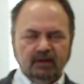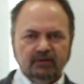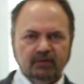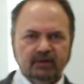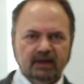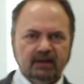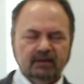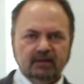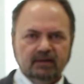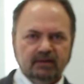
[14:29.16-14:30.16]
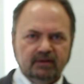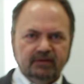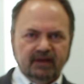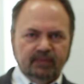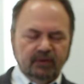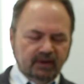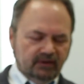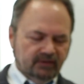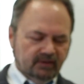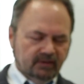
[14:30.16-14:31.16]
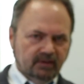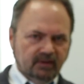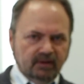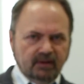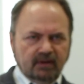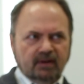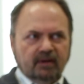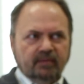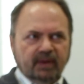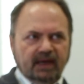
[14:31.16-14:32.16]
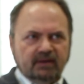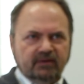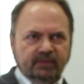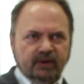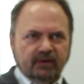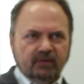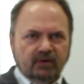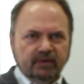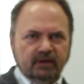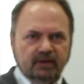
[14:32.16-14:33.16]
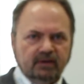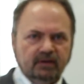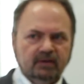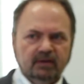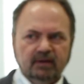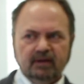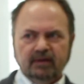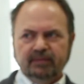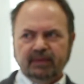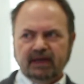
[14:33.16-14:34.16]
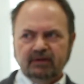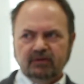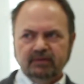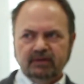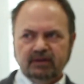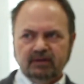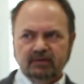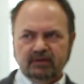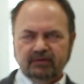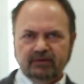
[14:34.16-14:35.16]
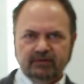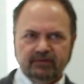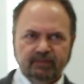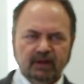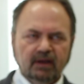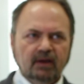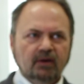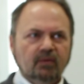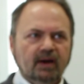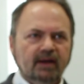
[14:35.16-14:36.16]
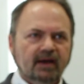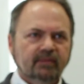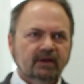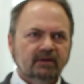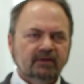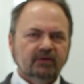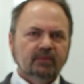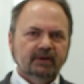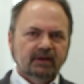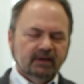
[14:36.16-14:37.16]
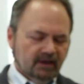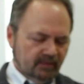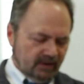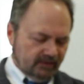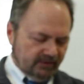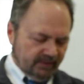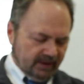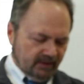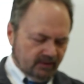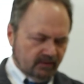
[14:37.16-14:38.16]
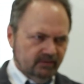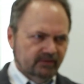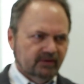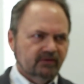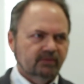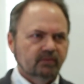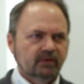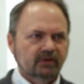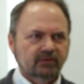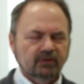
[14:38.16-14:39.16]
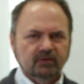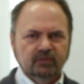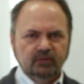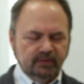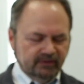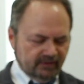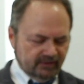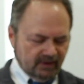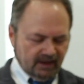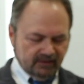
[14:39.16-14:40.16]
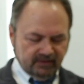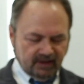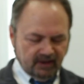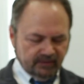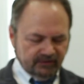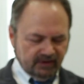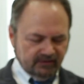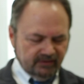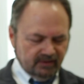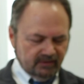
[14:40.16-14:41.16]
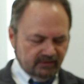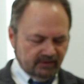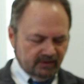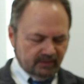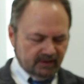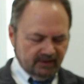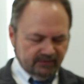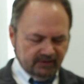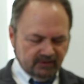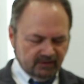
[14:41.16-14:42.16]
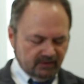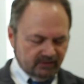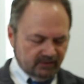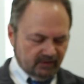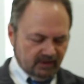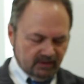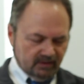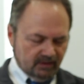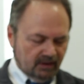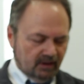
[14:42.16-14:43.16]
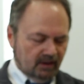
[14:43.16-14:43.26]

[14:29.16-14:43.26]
So again, the separation. Mind and spirit over here, body over here. This is why I made these opening comments about such historical movements as the Albigensians and the Monophysitists and